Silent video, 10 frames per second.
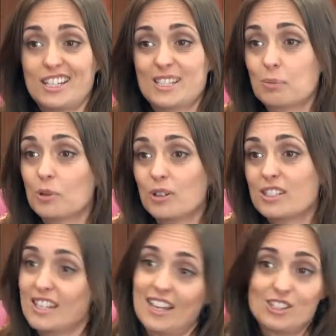
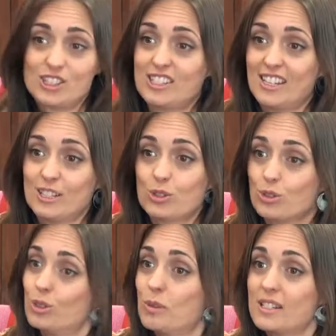experience that, just stay
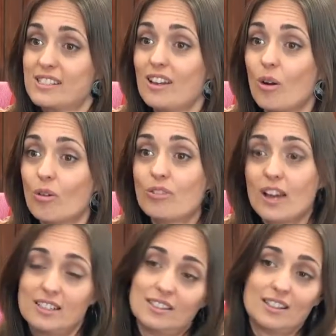true to myself
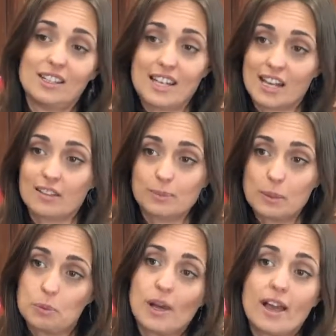and let other
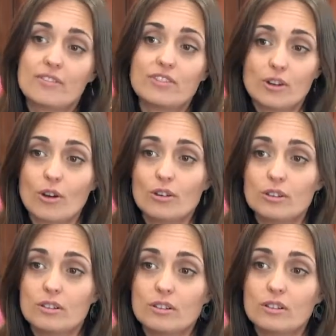people have their
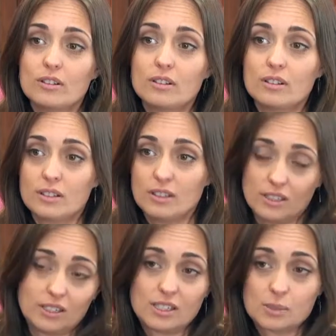own
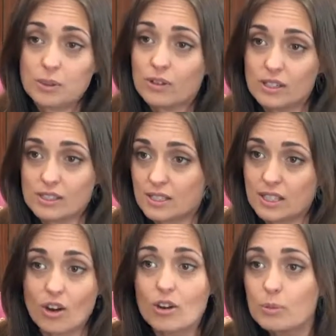experience
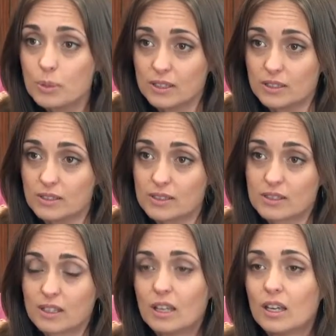and their own opinions.
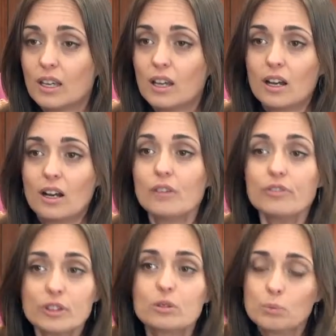I
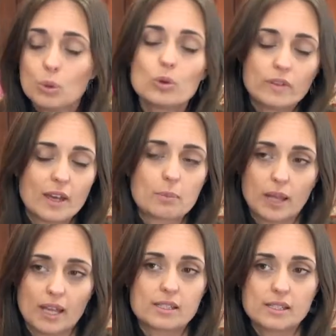feel more in that
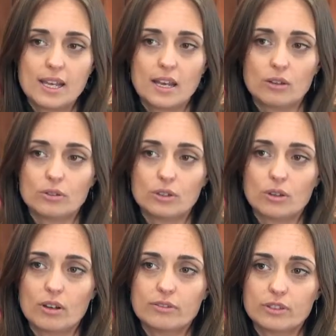place now. You
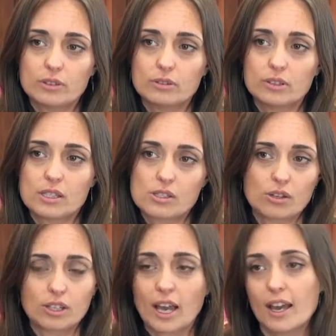know, I feel it's
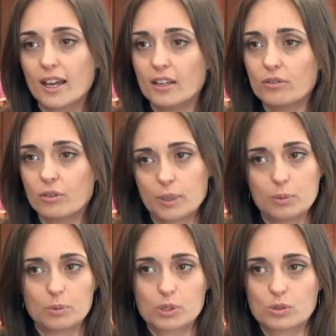okay for
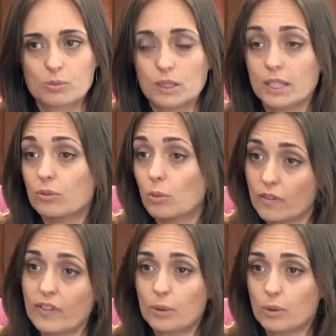people to believe
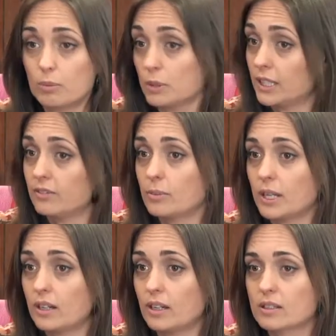what they want to believe
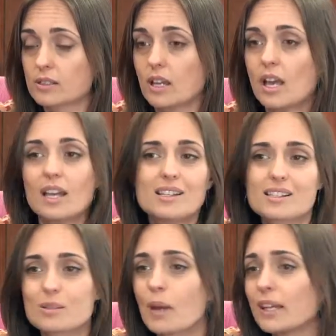about us. It
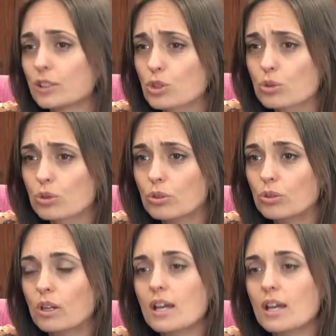doesn't make it true.